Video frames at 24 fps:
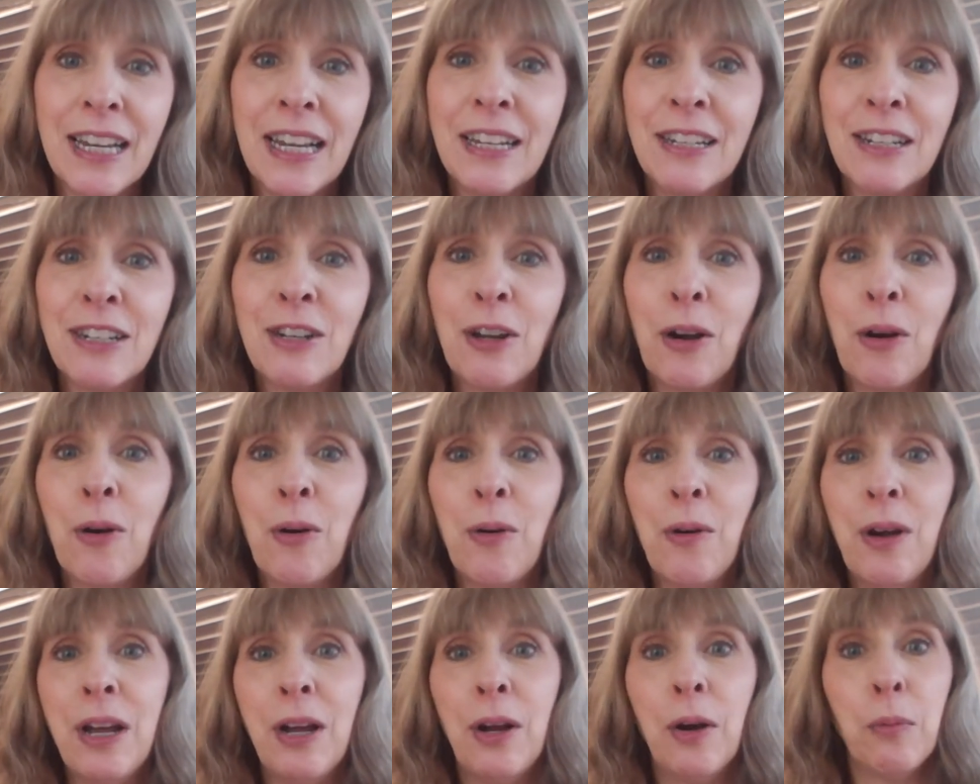And
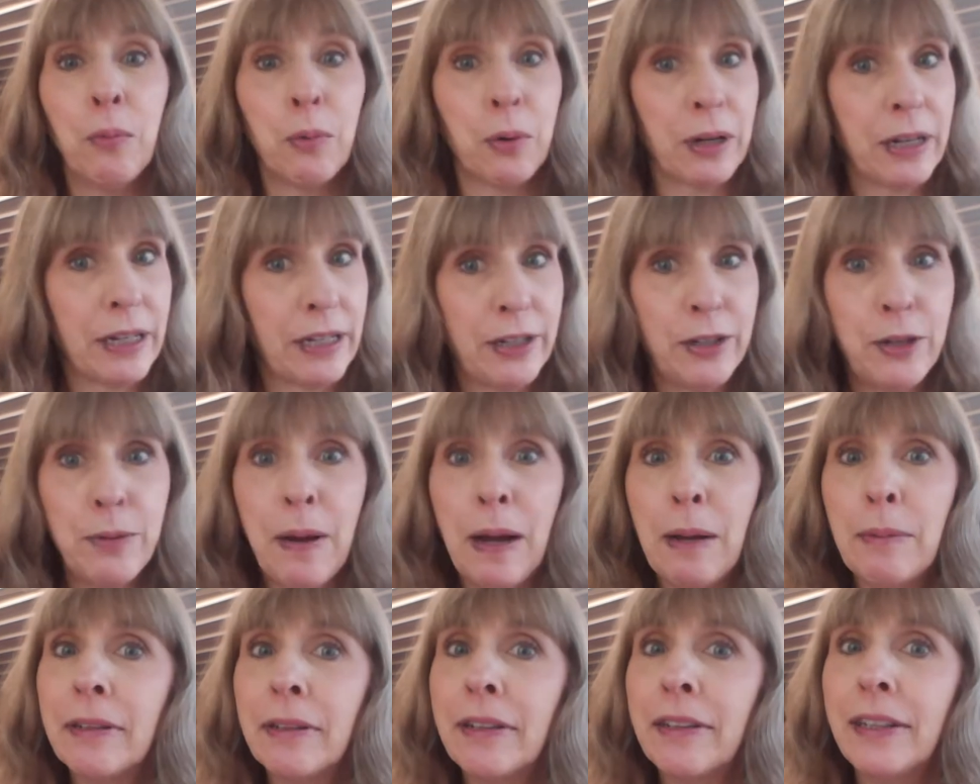so we're going to do
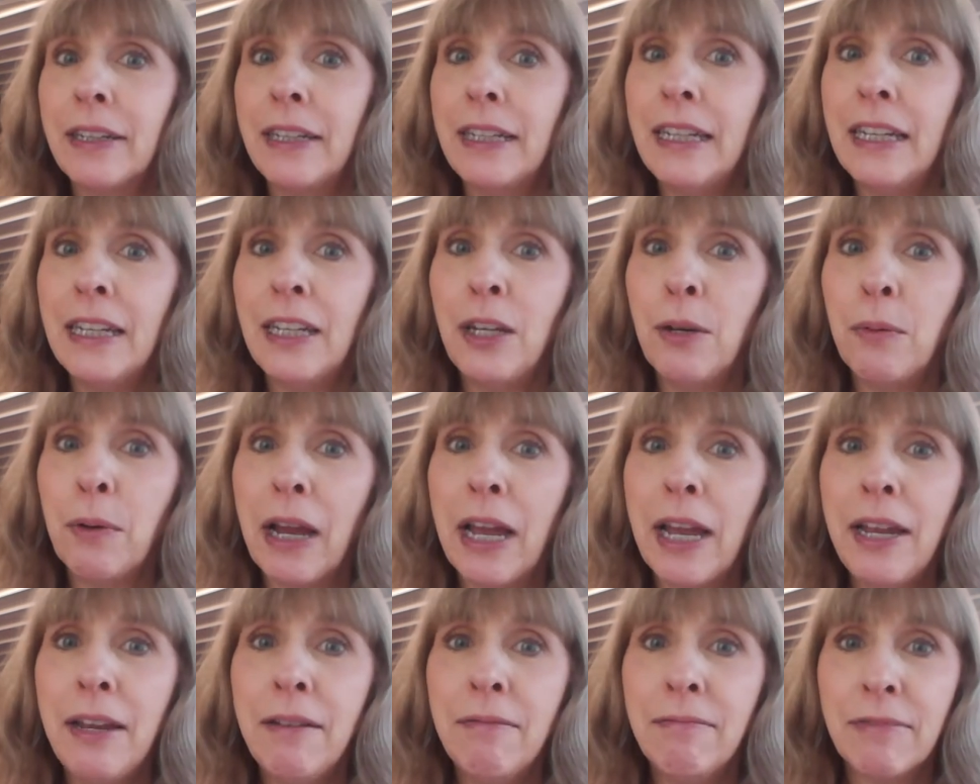Bible study
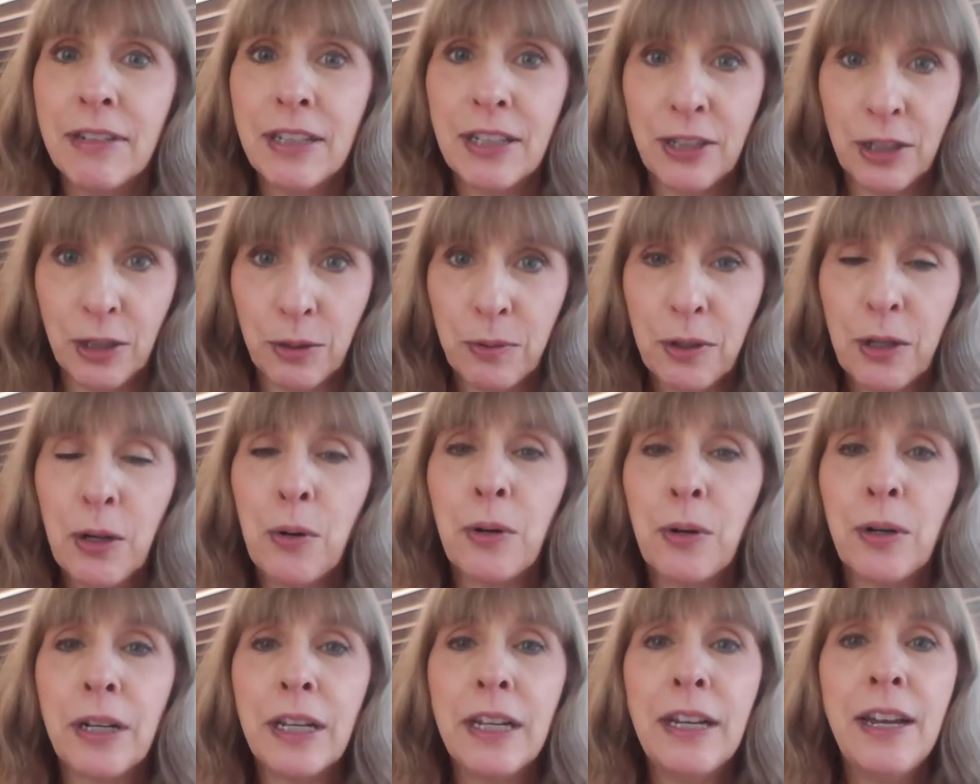anyway, still
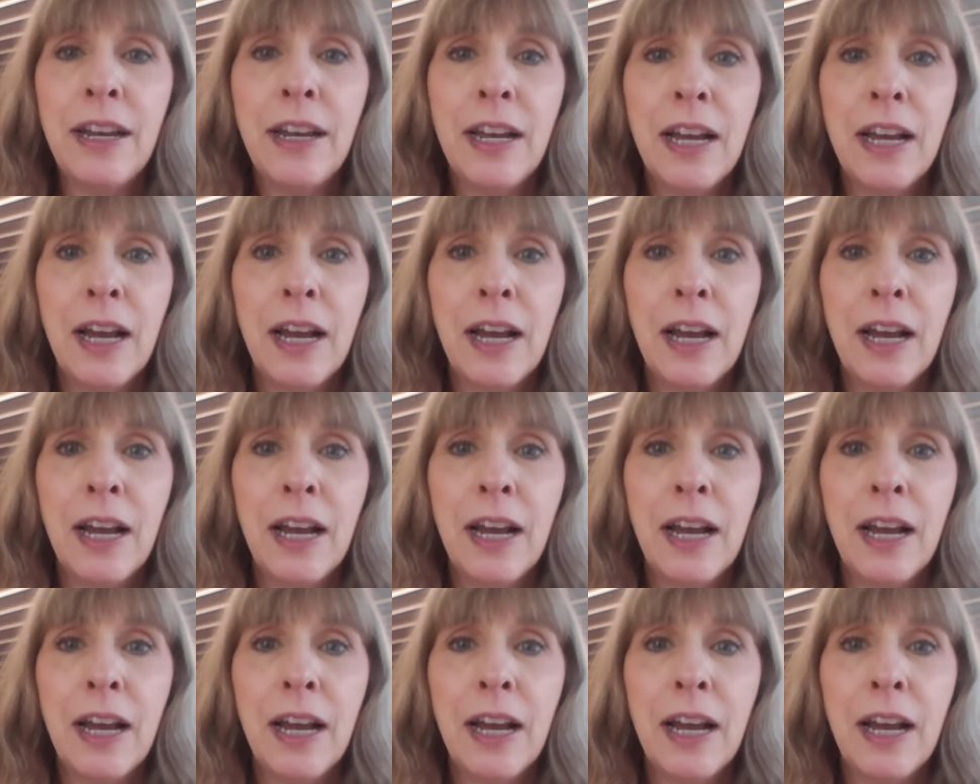recorded.